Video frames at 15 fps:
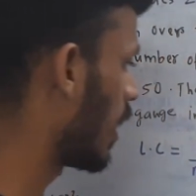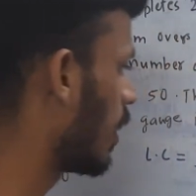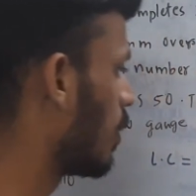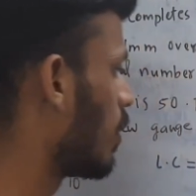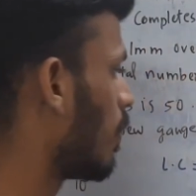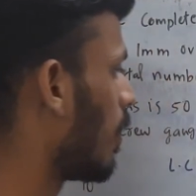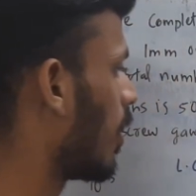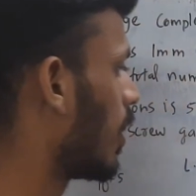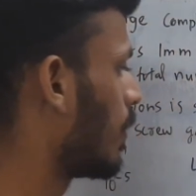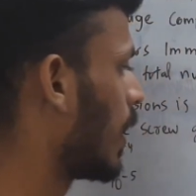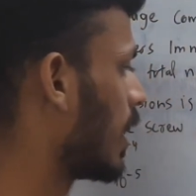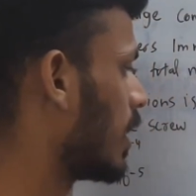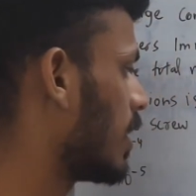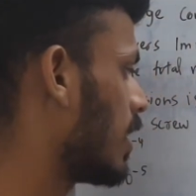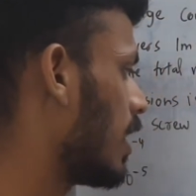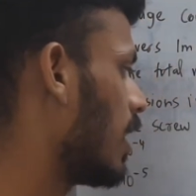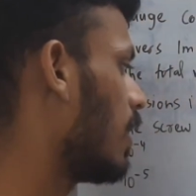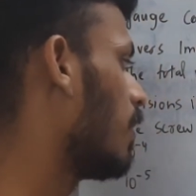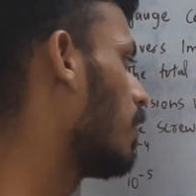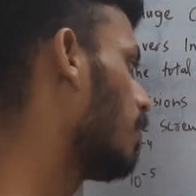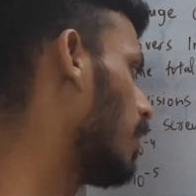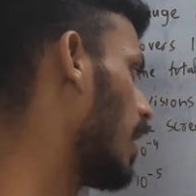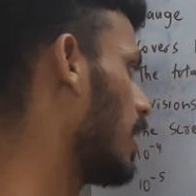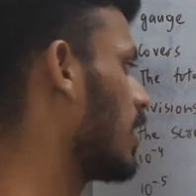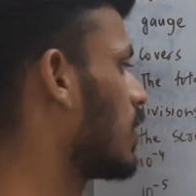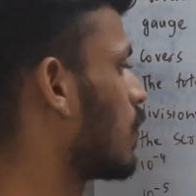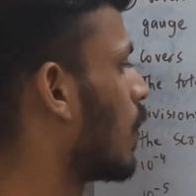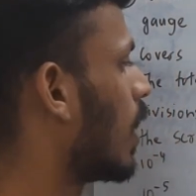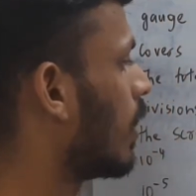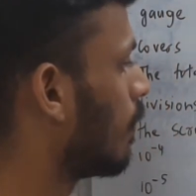10 to the power minus 3,
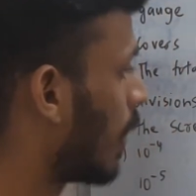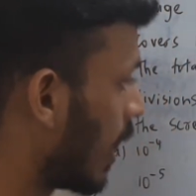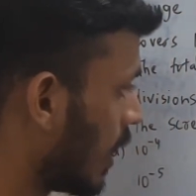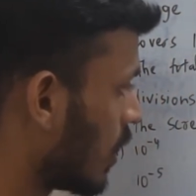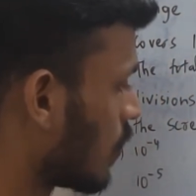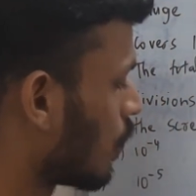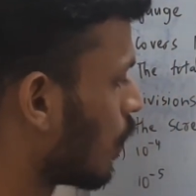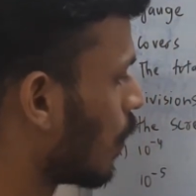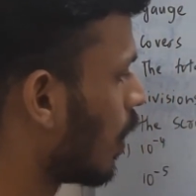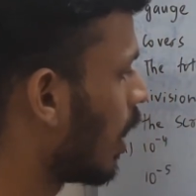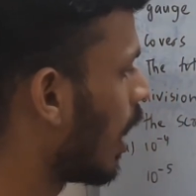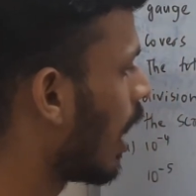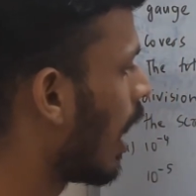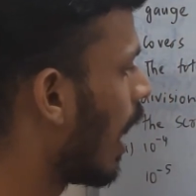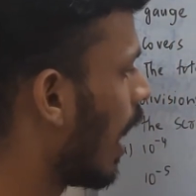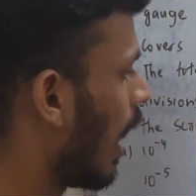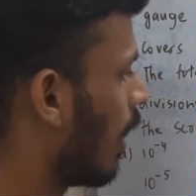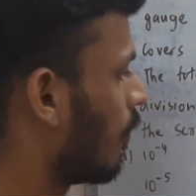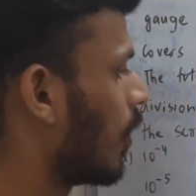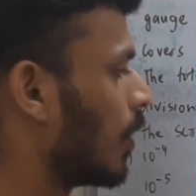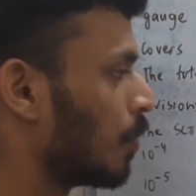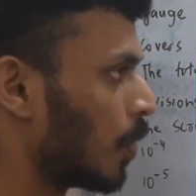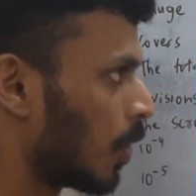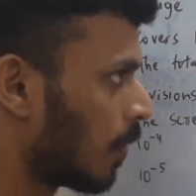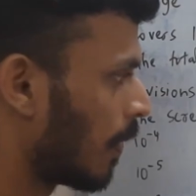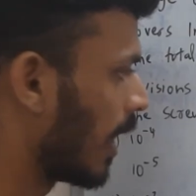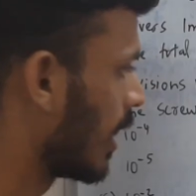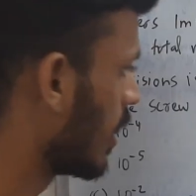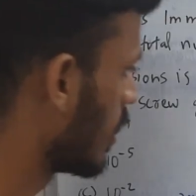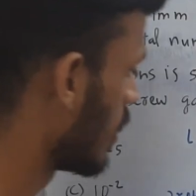minus 1, minus 4 and one more
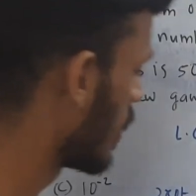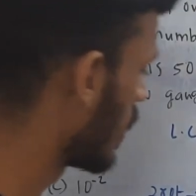minus,